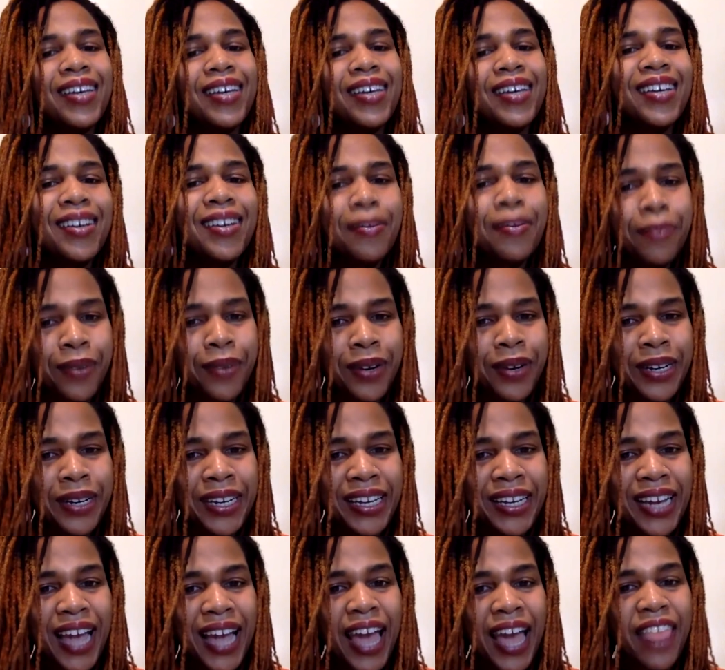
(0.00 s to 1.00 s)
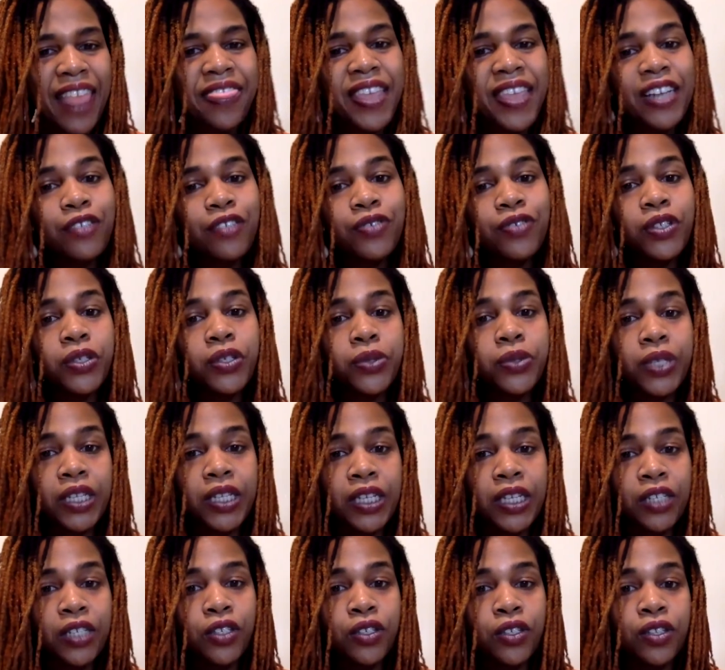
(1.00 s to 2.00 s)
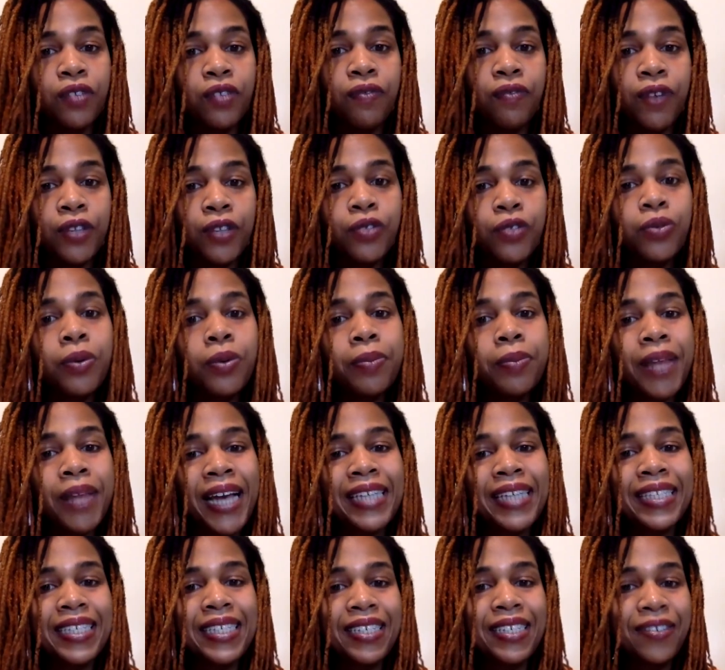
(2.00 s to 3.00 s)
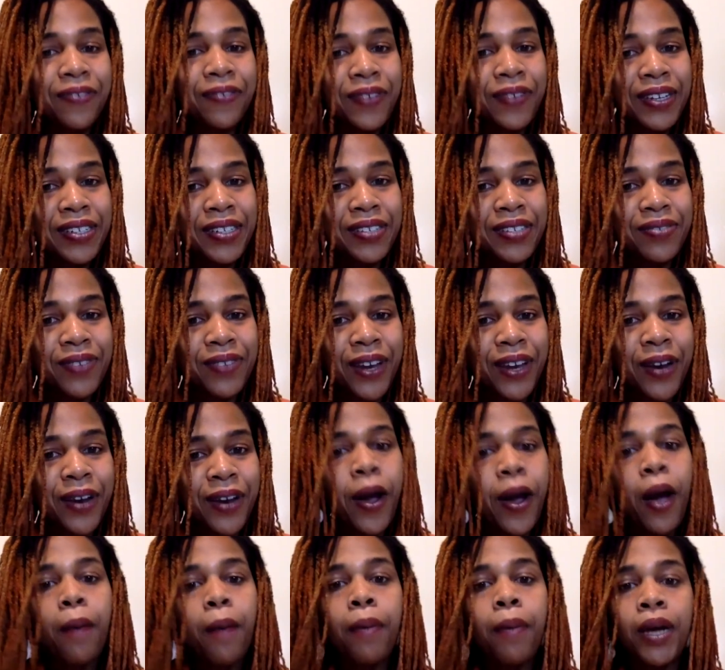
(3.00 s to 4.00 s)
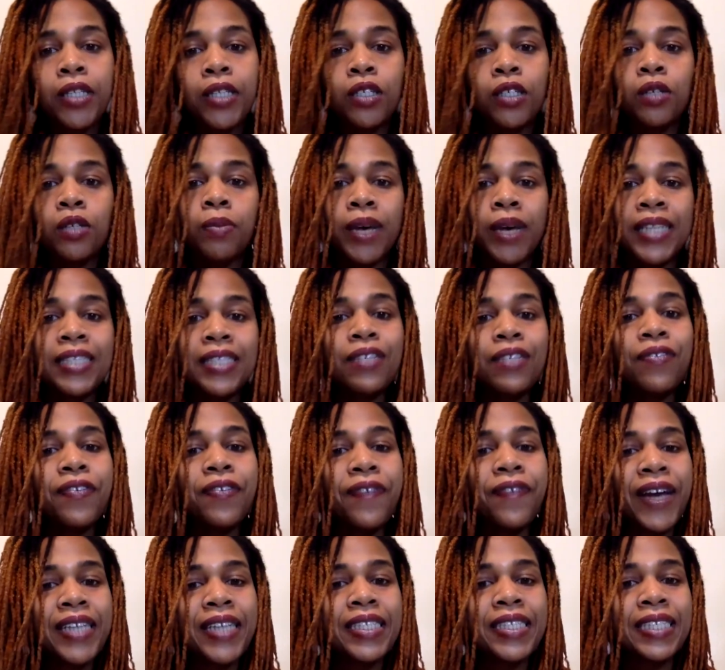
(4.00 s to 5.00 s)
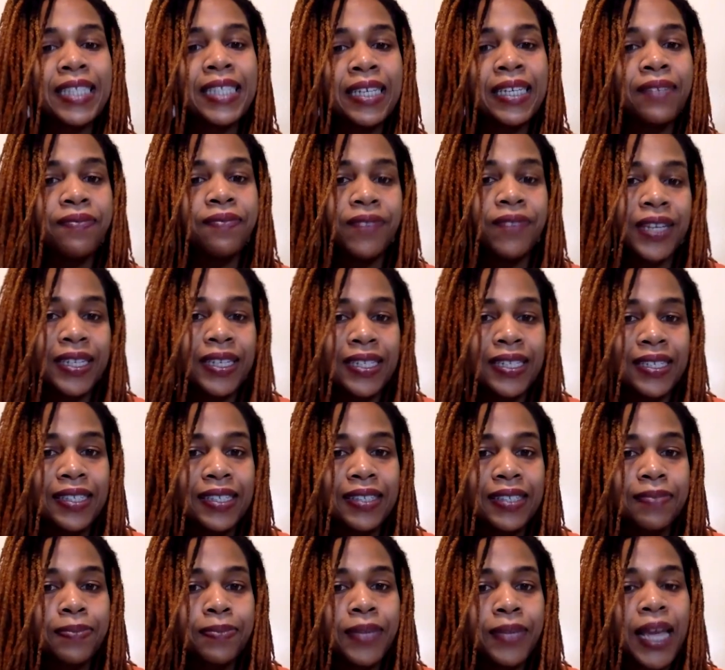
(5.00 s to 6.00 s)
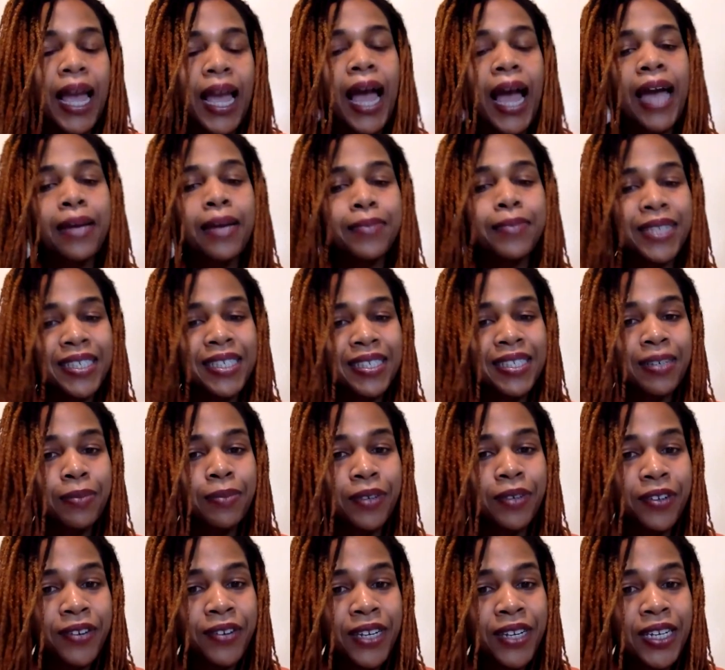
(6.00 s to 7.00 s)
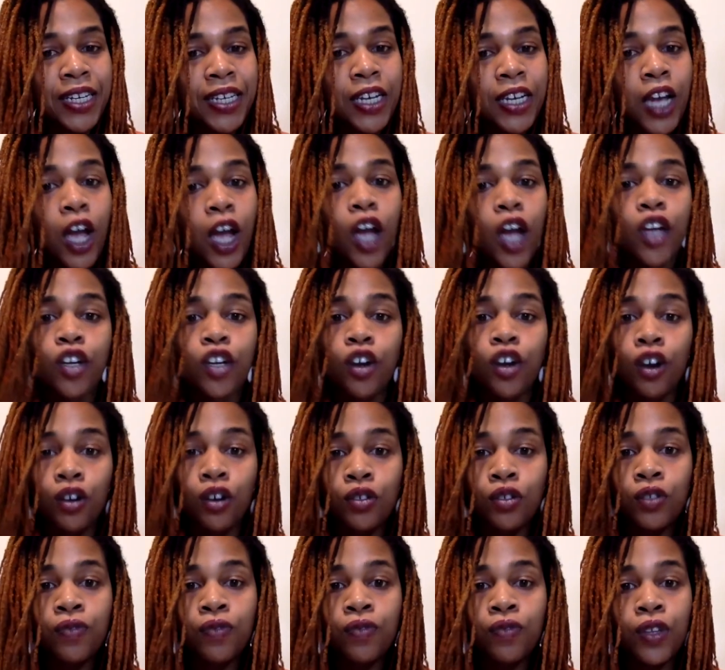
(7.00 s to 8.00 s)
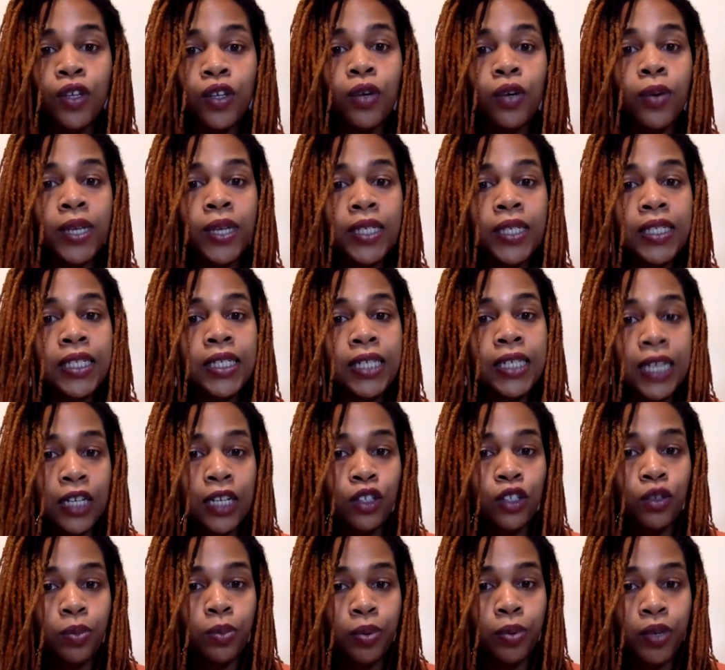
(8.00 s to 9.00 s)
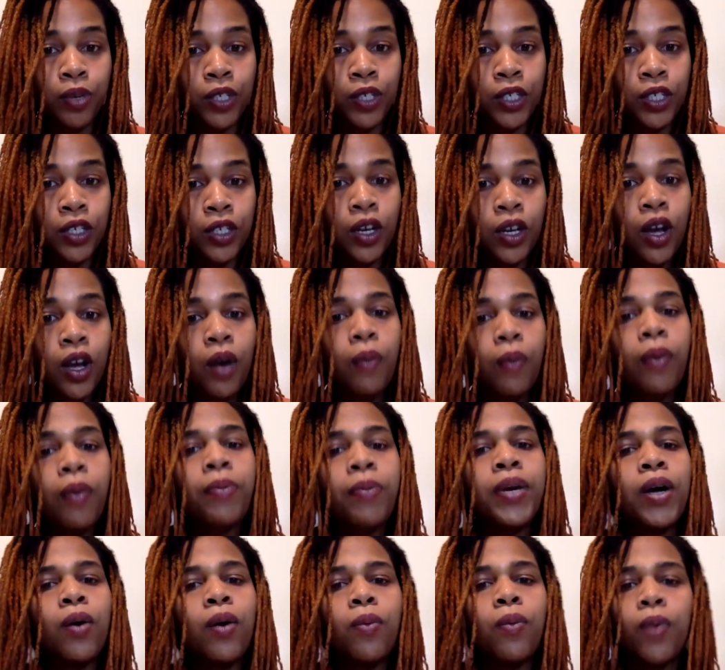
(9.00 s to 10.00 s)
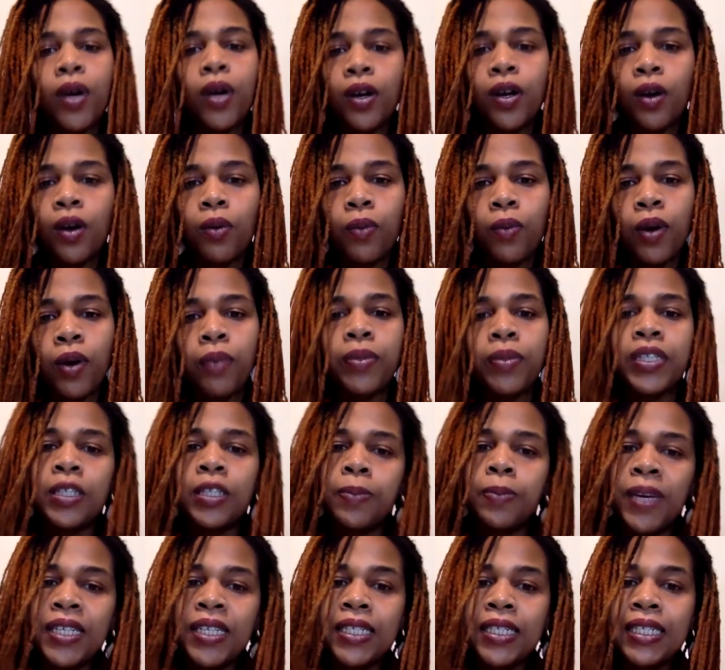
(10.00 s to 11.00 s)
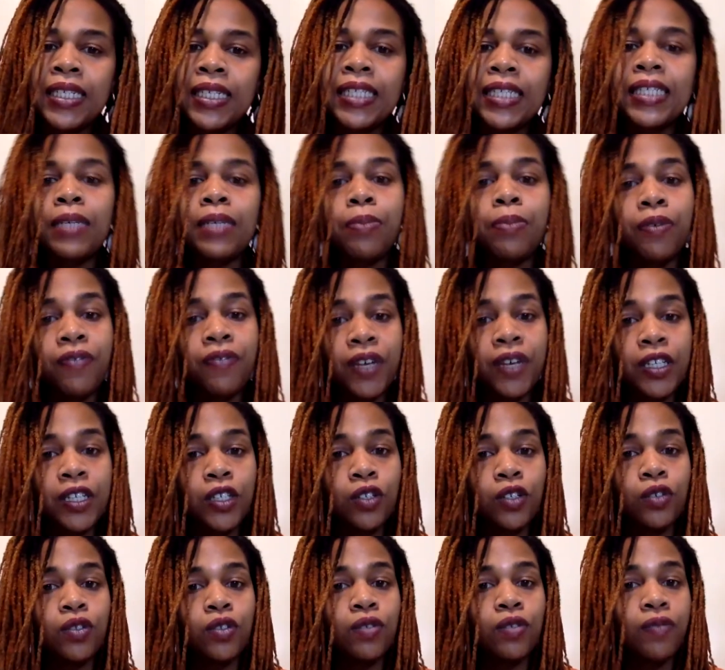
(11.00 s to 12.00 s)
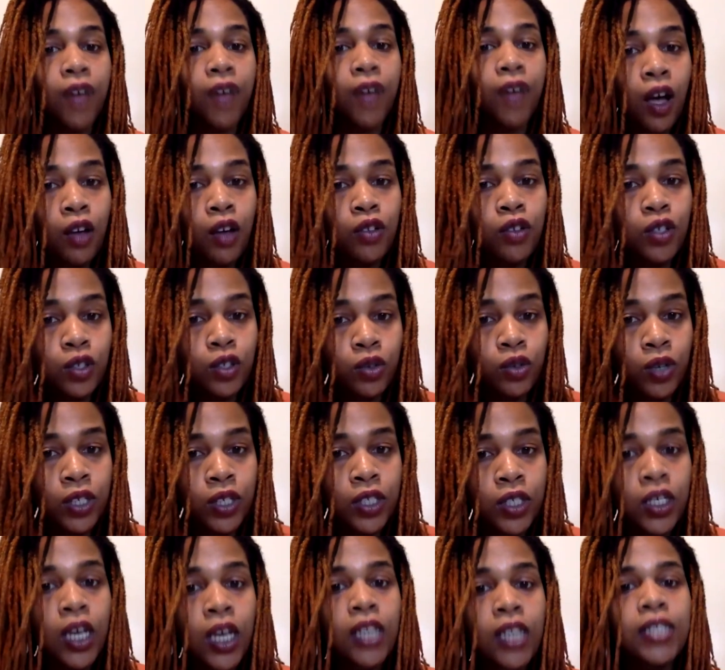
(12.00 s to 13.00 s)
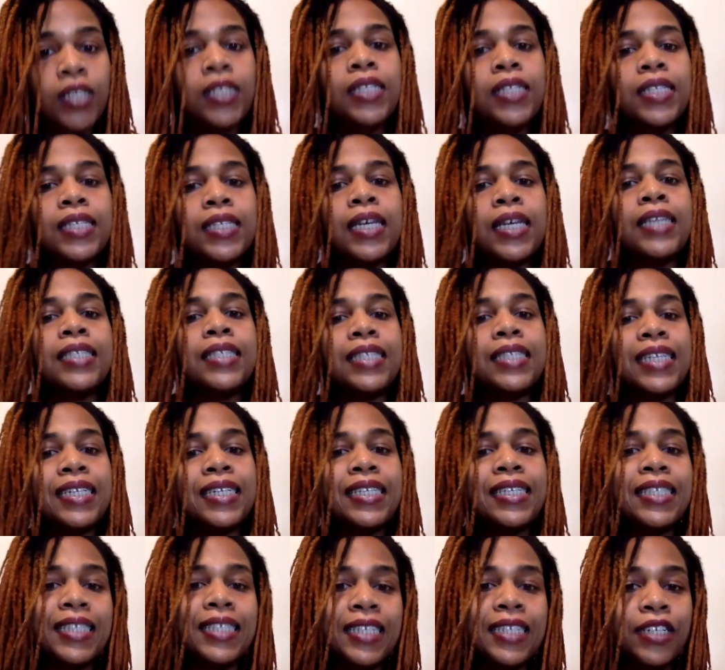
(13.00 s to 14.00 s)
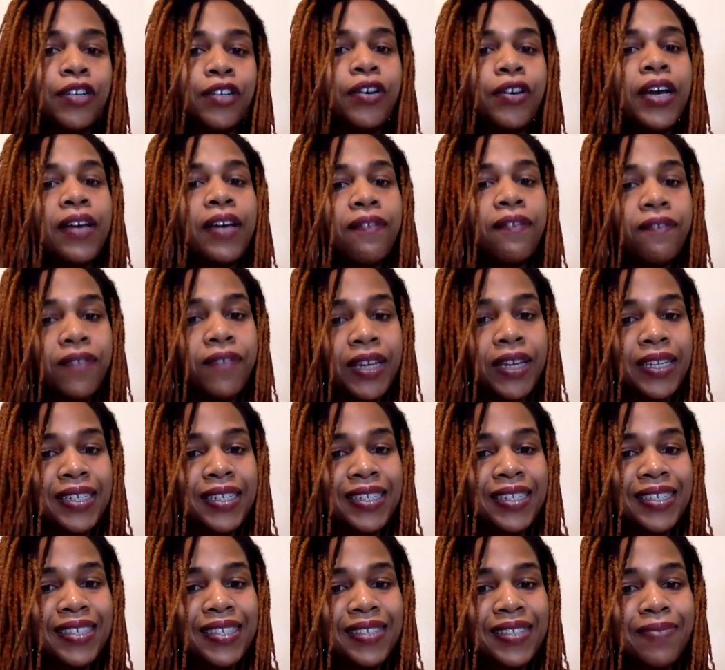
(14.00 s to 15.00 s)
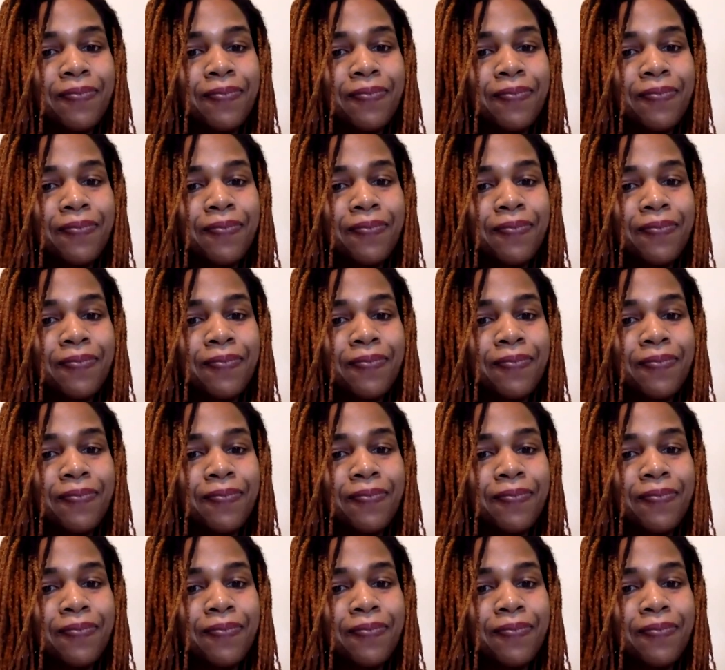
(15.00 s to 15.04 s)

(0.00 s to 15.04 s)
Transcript: Good morning. Thanks for tuning in to the virtual Black Senior Fitness Fair brought to you by Silver Fox Elite Fitness. I am Jessica McCready, your host for the question and answer portion, where we go one on one with specialists and professionals of all sorts to discuss things senior and fitness.